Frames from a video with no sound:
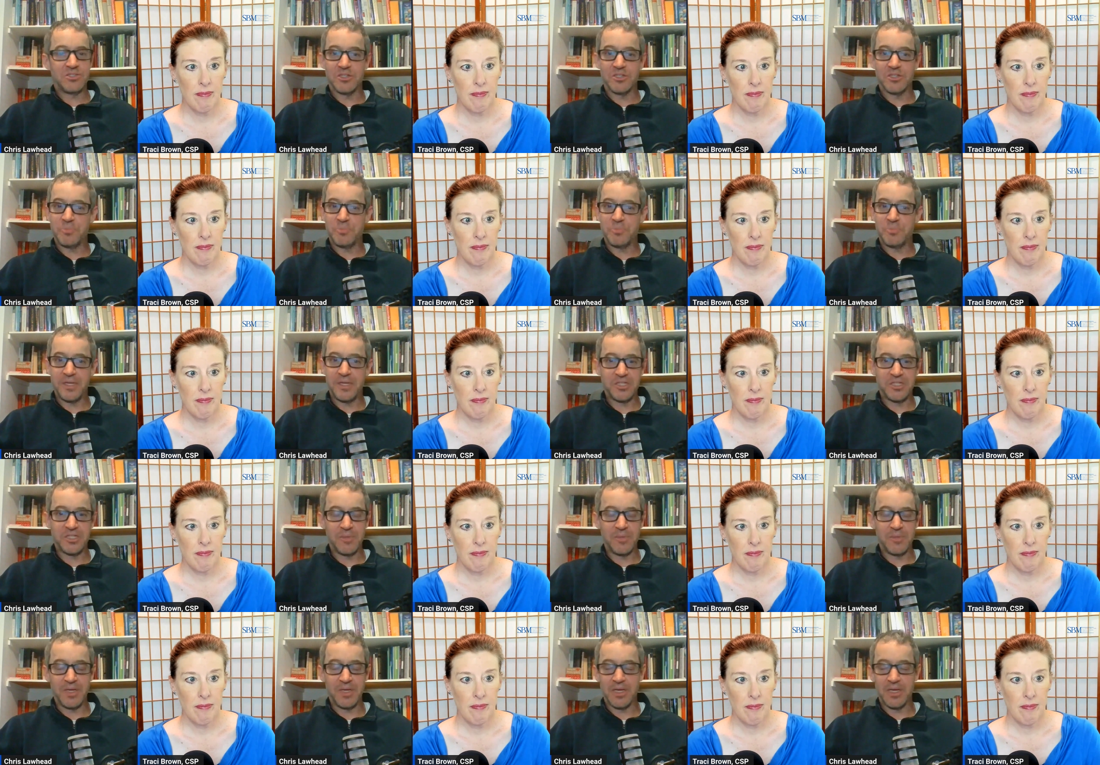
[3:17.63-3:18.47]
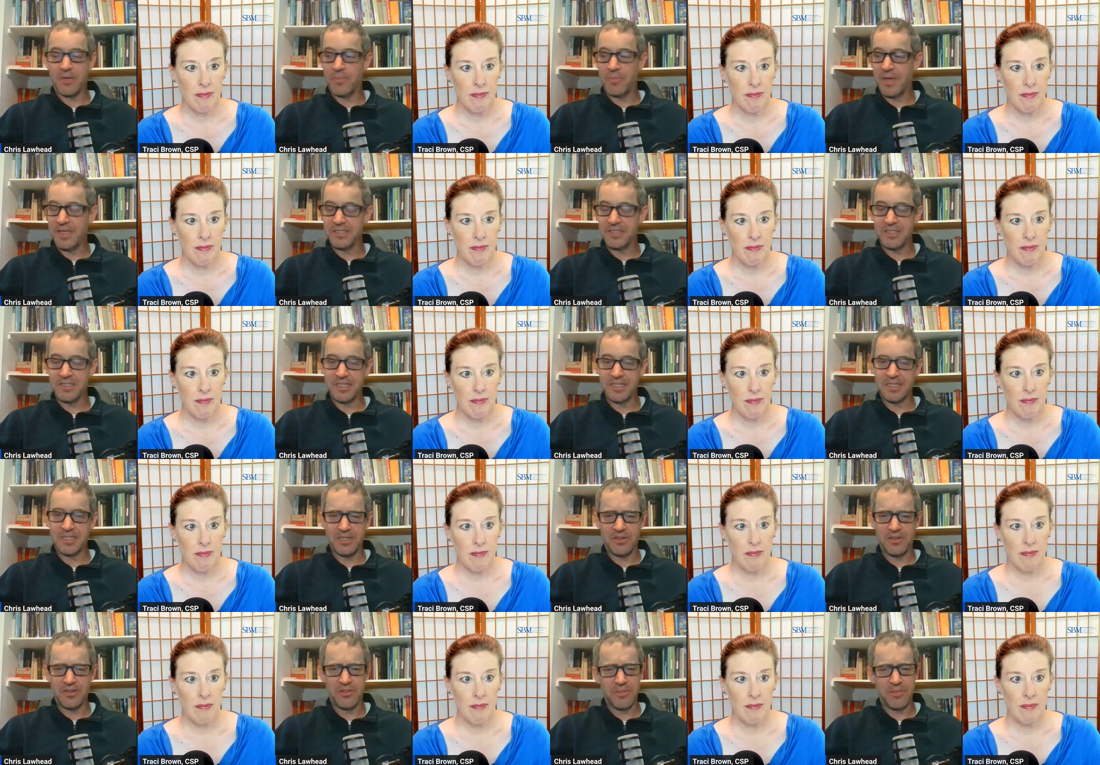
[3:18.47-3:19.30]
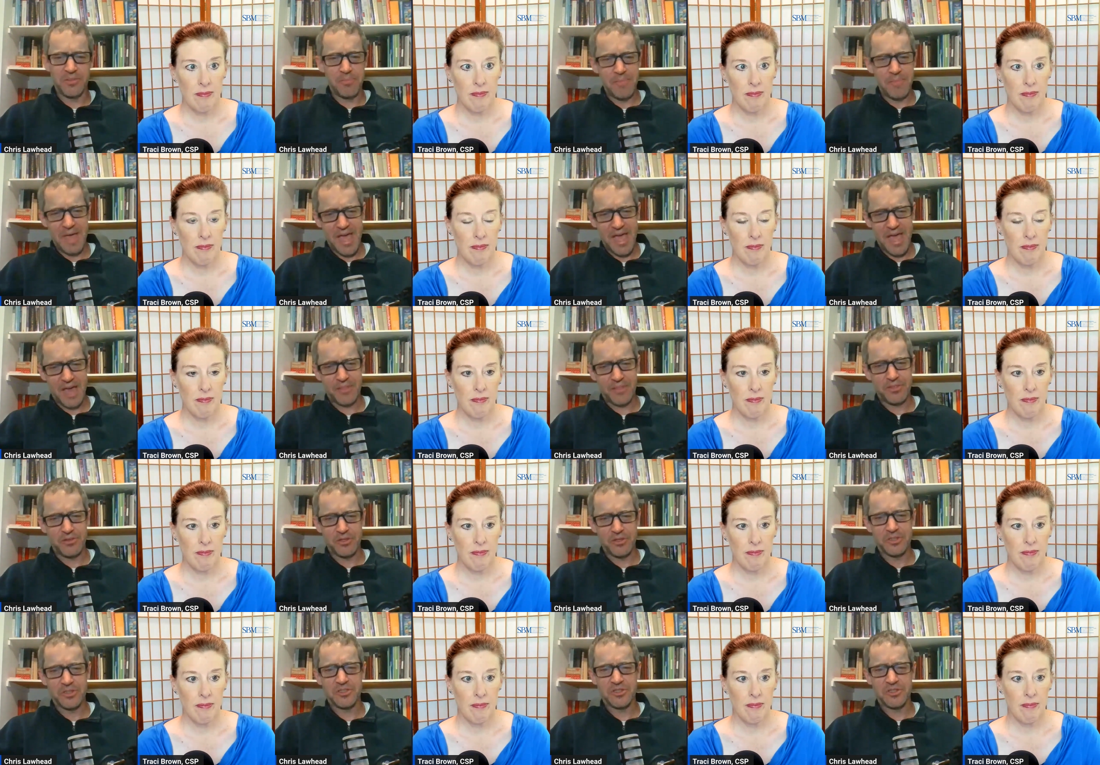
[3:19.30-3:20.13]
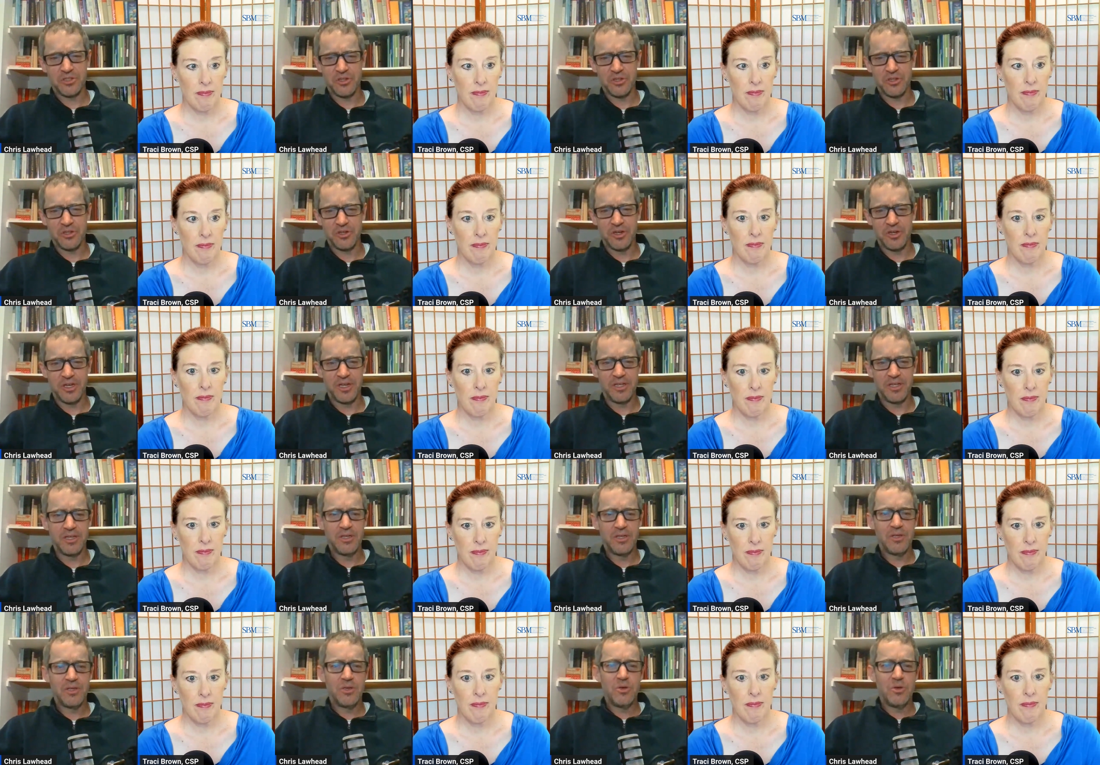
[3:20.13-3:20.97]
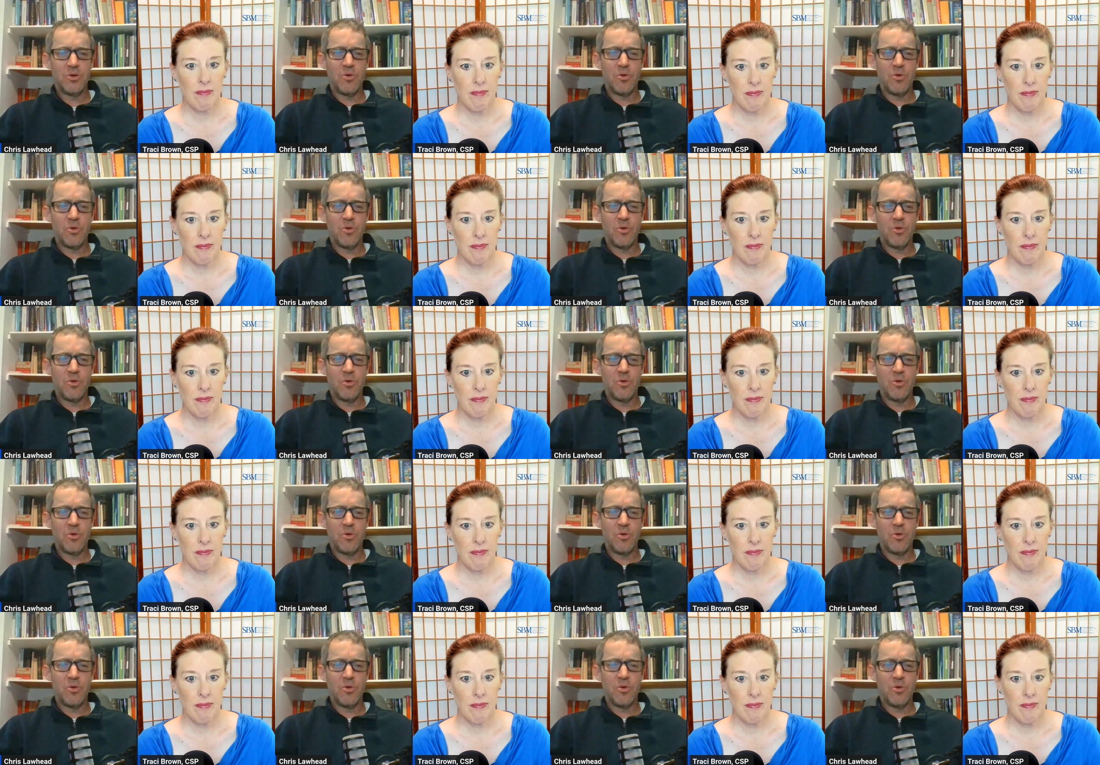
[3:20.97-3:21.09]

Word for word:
Speaker 1: He starts pitching me an amazing deal. The math looks good.